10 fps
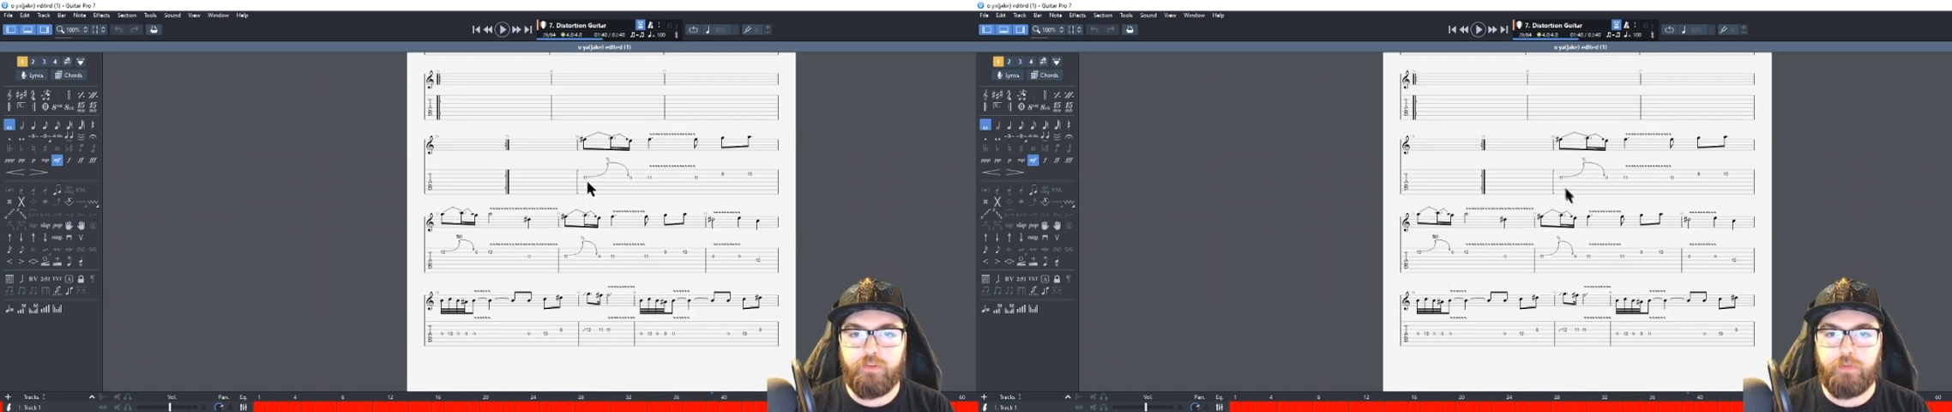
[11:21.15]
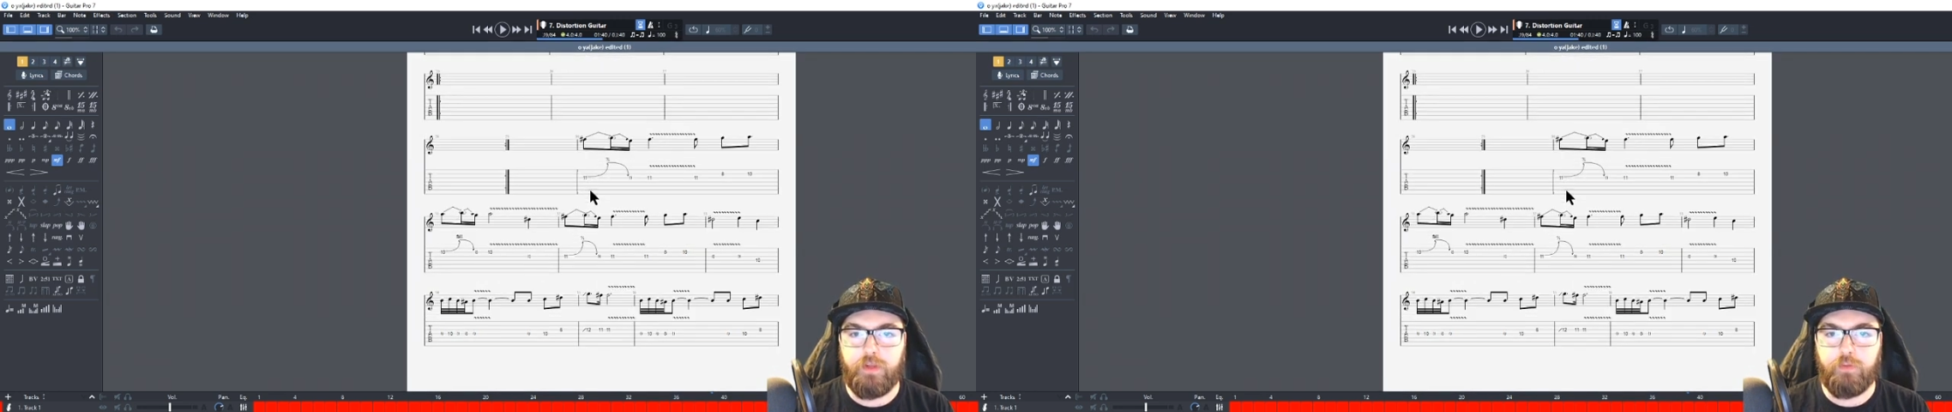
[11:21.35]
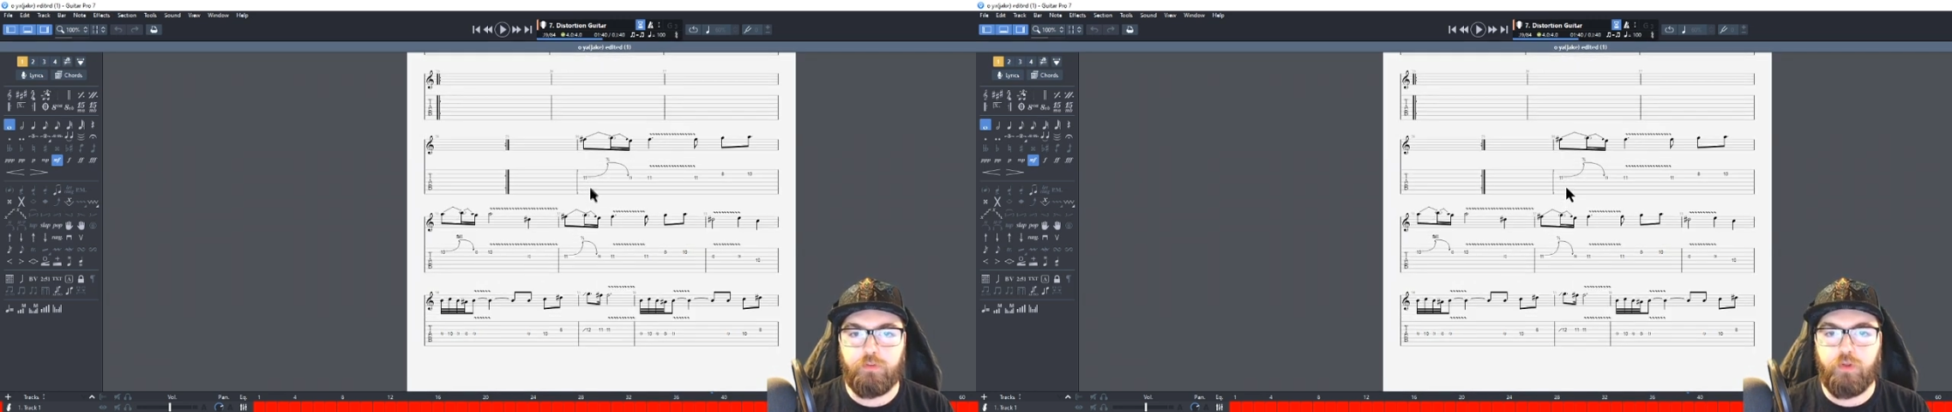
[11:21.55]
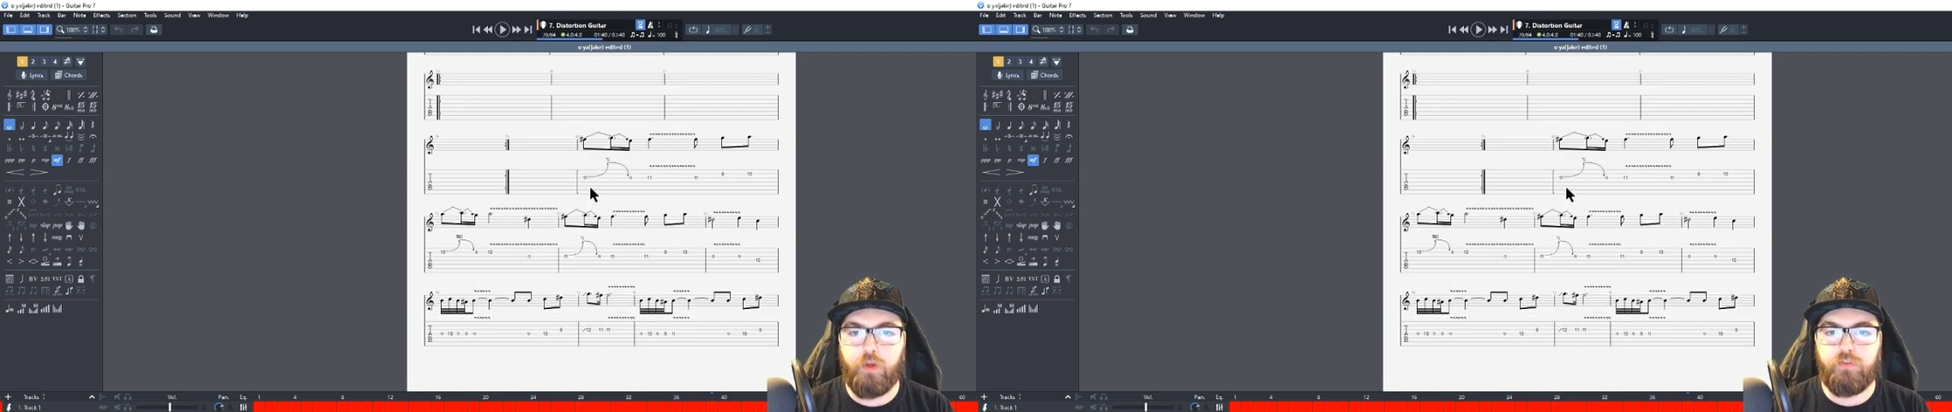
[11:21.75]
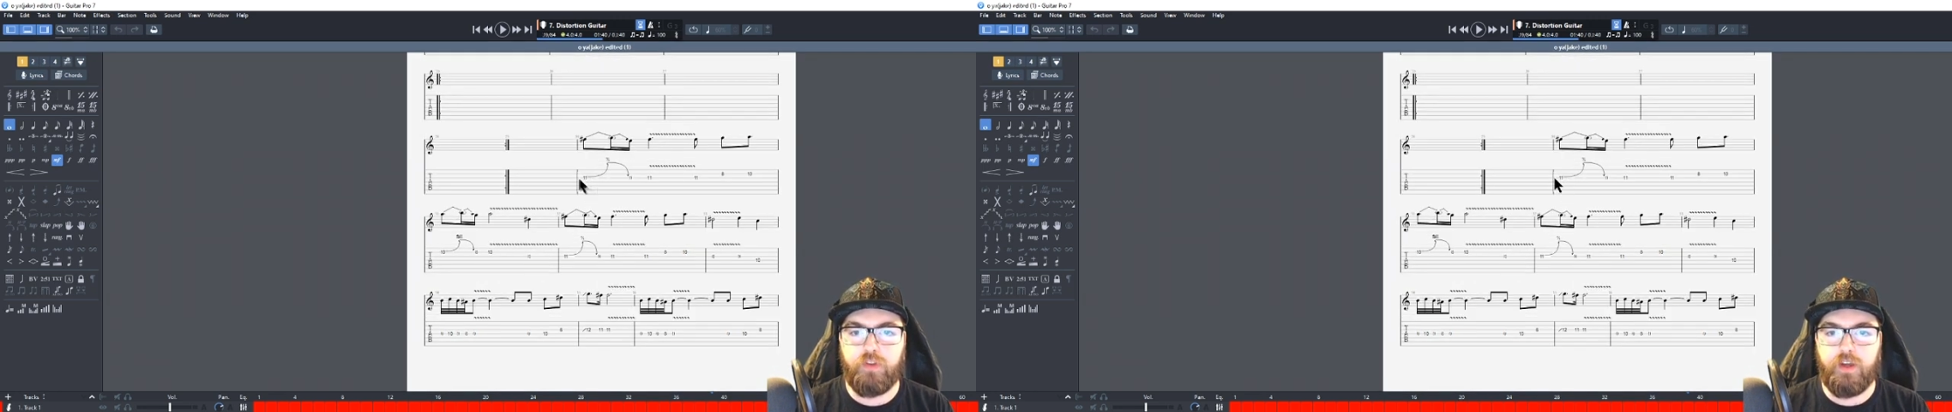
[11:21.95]
but it was
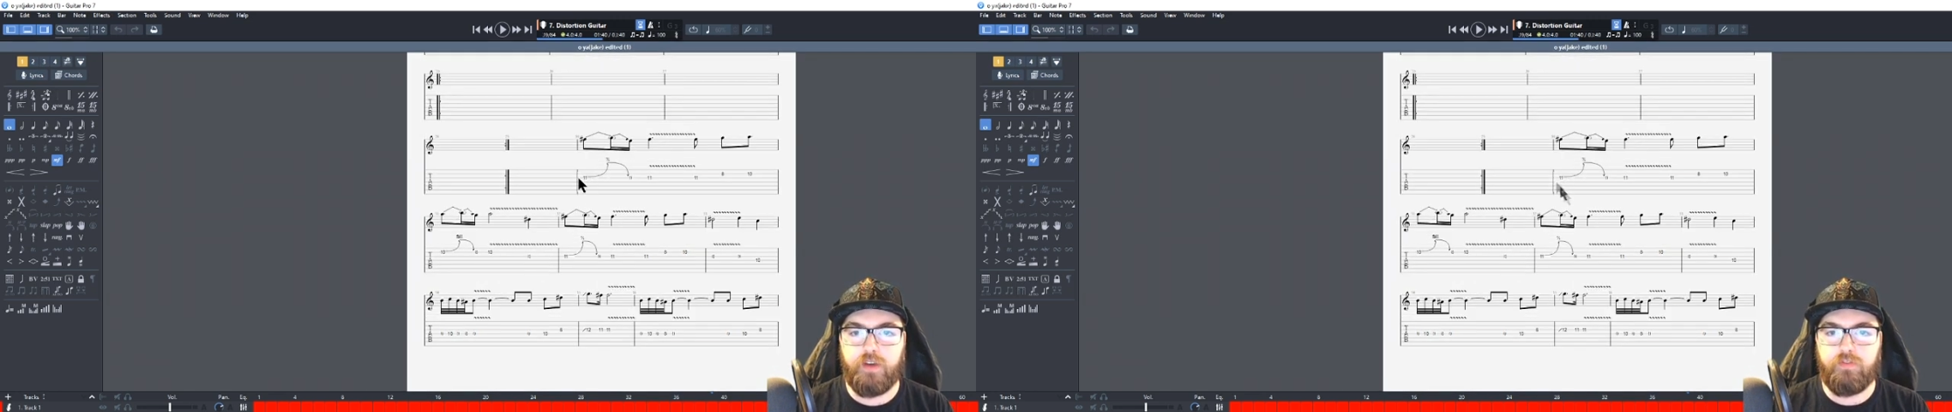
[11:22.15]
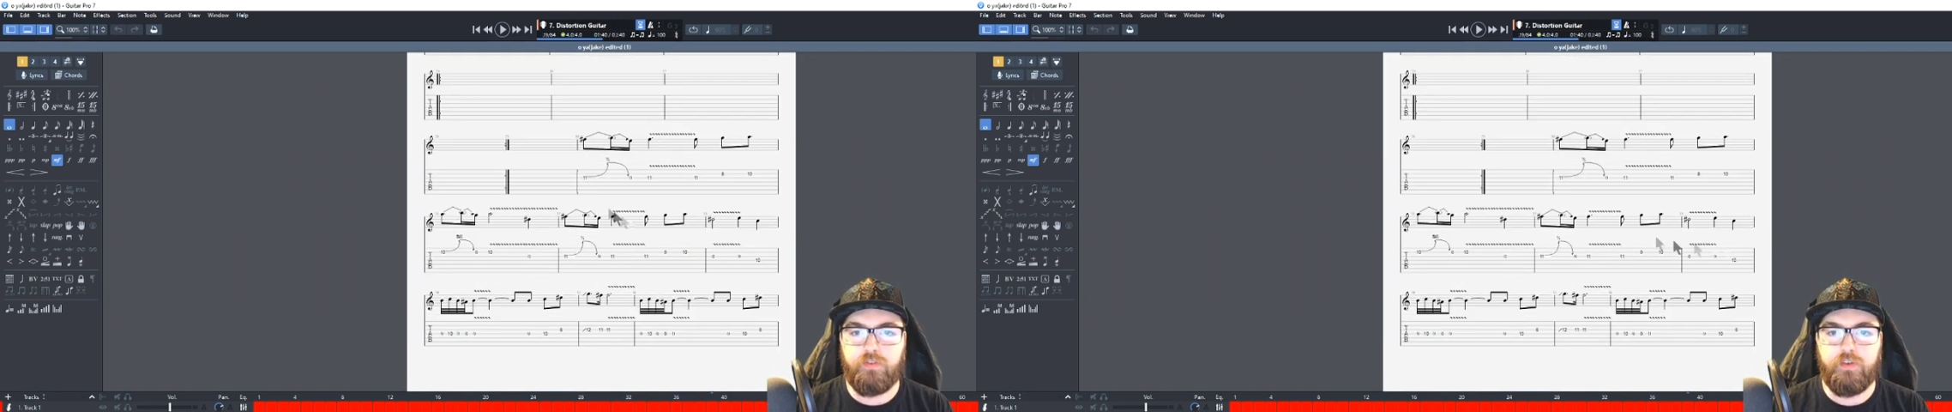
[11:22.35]
close enough.